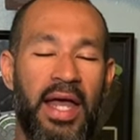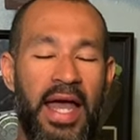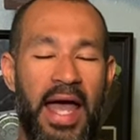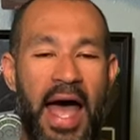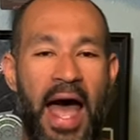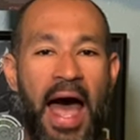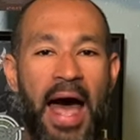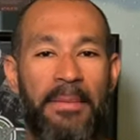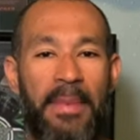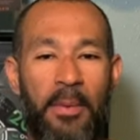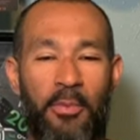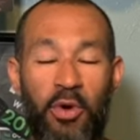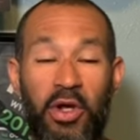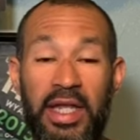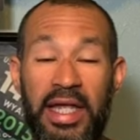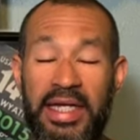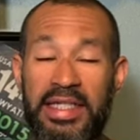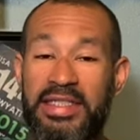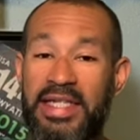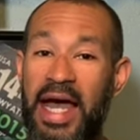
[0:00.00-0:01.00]
Um, I'm really
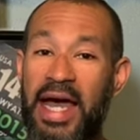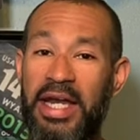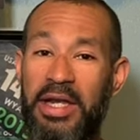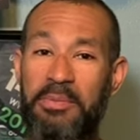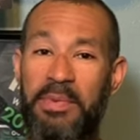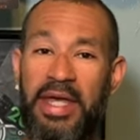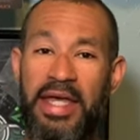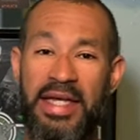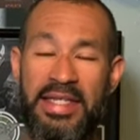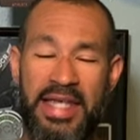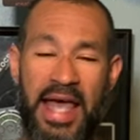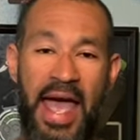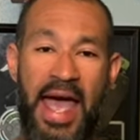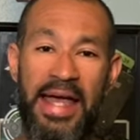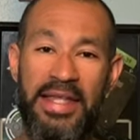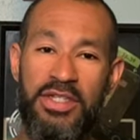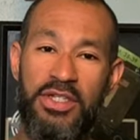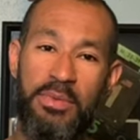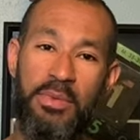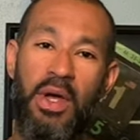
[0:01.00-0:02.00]
excited because I
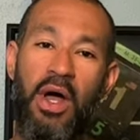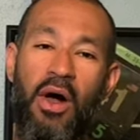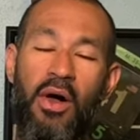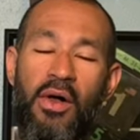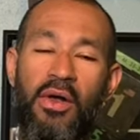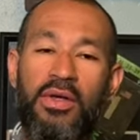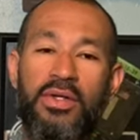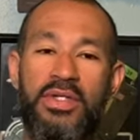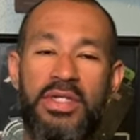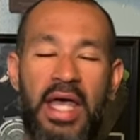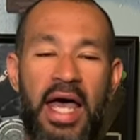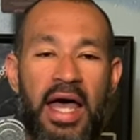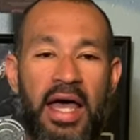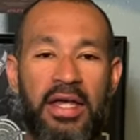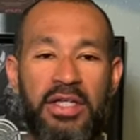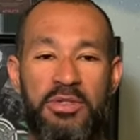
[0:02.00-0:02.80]
had some goals uh,